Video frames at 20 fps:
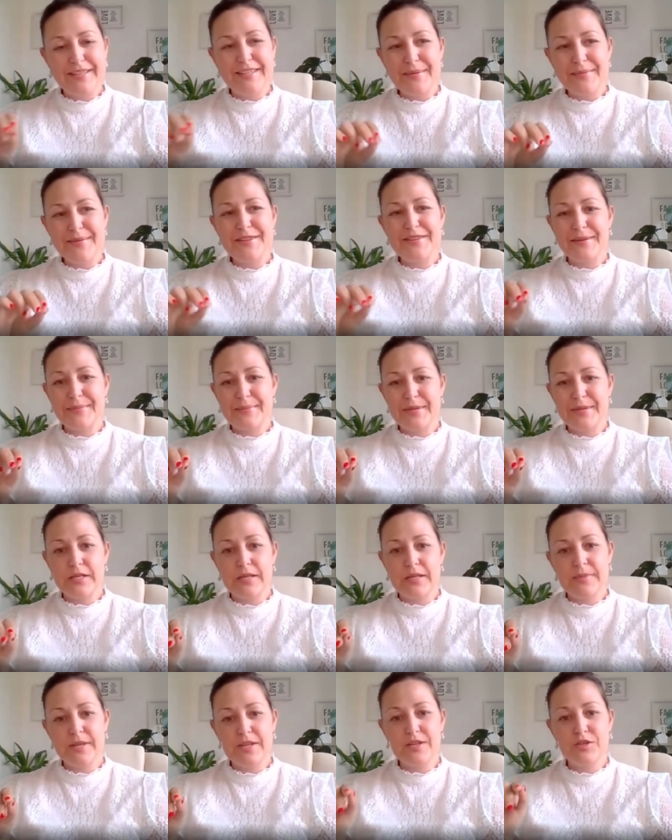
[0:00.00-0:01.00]
w
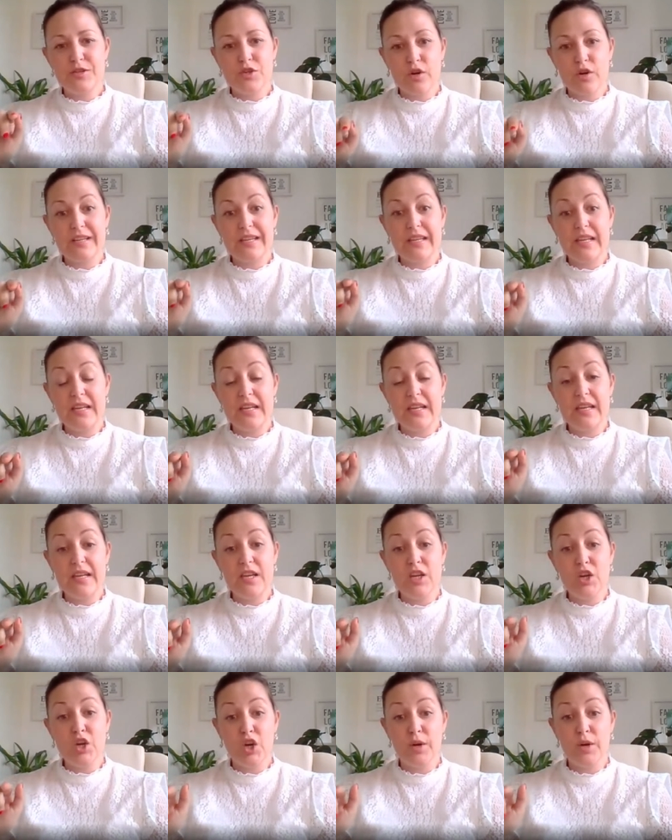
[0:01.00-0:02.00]
w dot
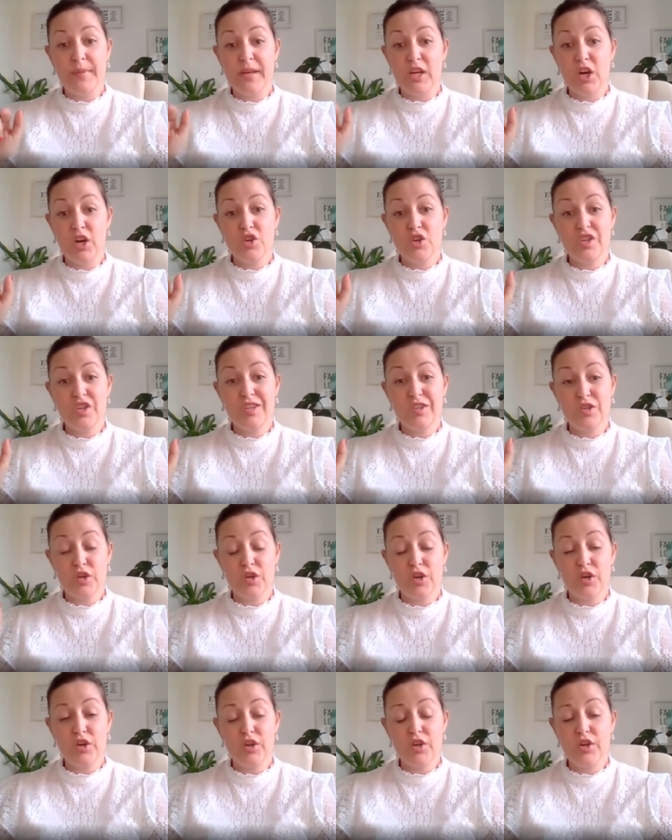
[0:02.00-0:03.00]
kiki kirby coaching dot
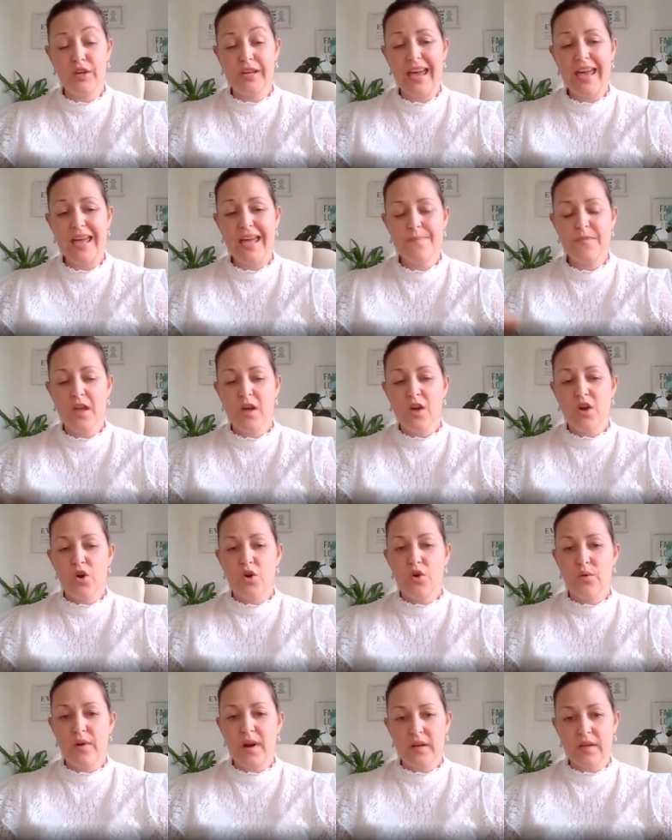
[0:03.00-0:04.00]
co dot u k
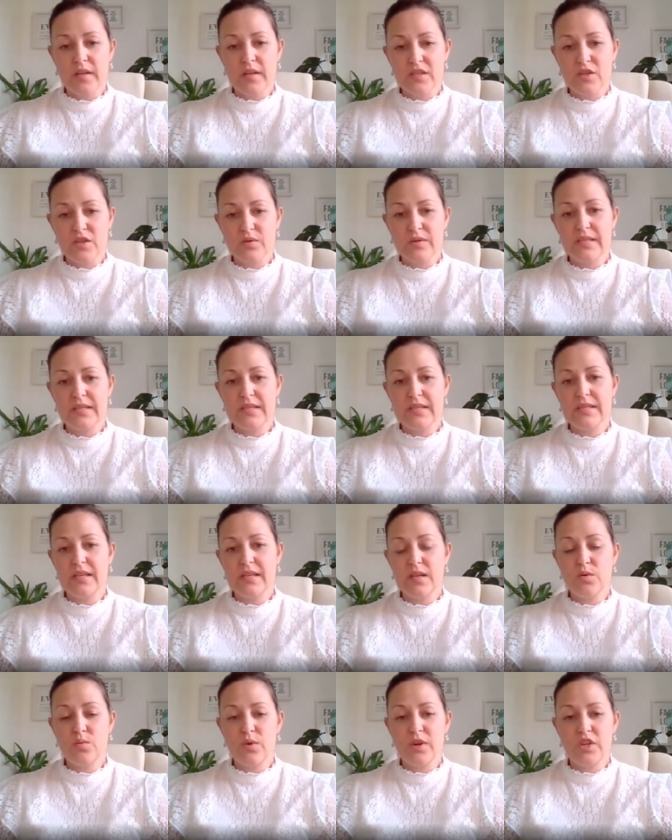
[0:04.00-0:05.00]
or our
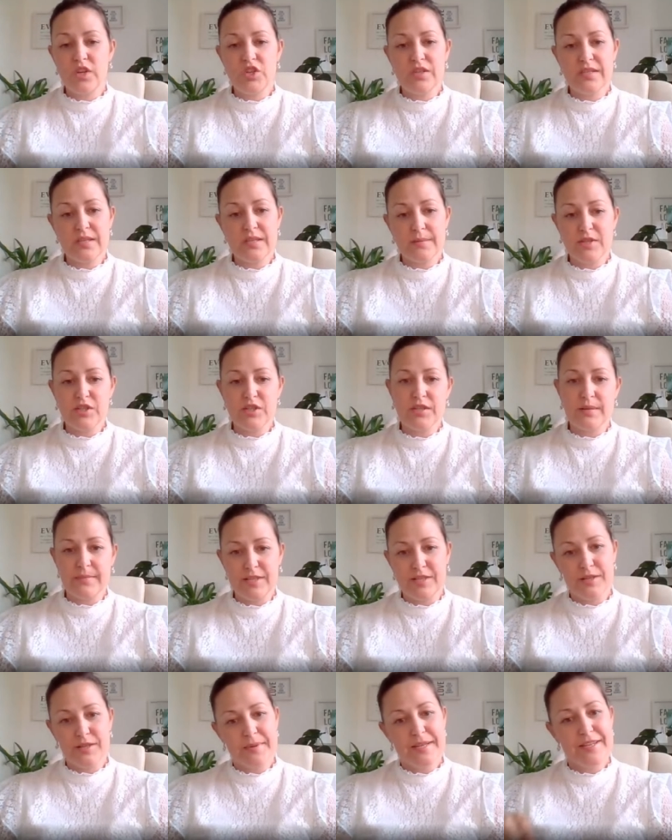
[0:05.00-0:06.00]
consultancy, which is w
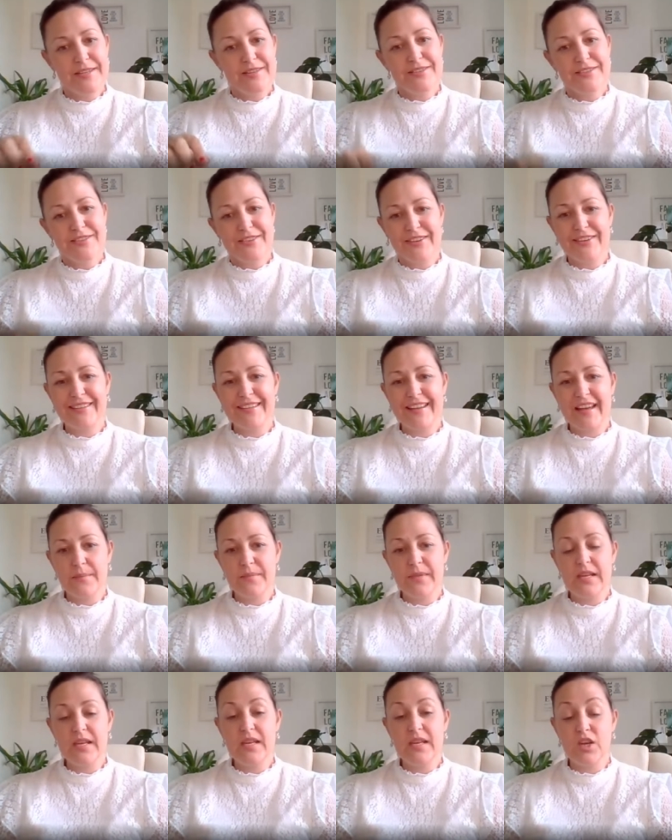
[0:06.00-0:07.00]
w w dot
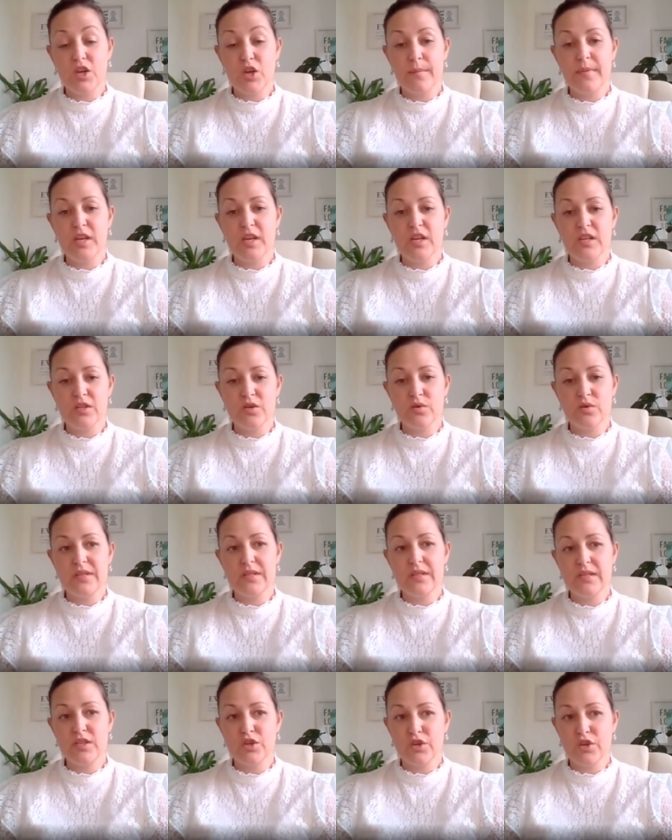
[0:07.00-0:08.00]
kiki kirby
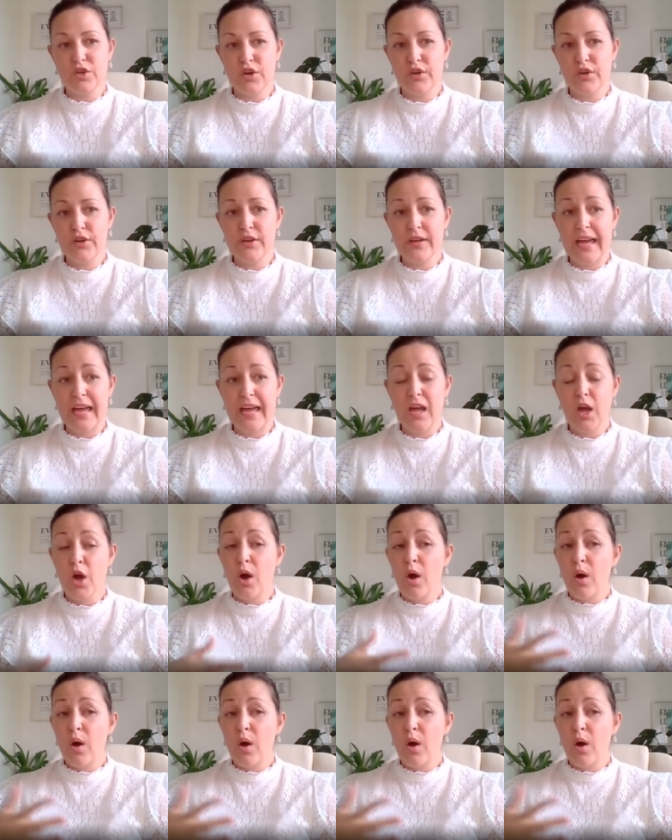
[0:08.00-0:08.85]
consultancy dot co dot u k.